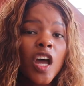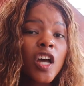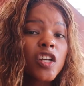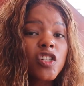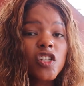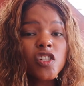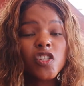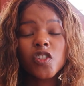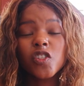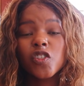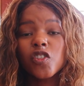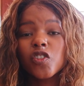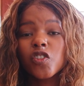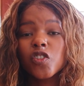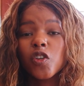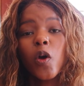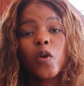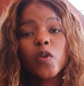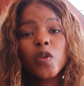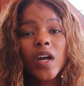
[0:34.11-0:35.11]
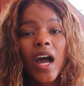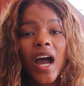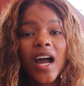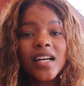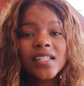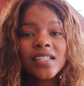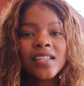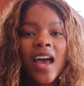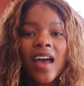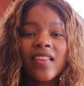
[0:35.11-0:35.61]
just to show you
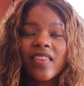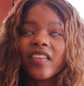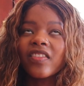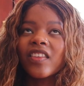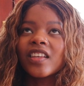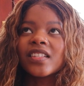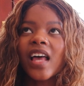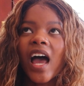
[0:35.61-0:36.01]
guys that there's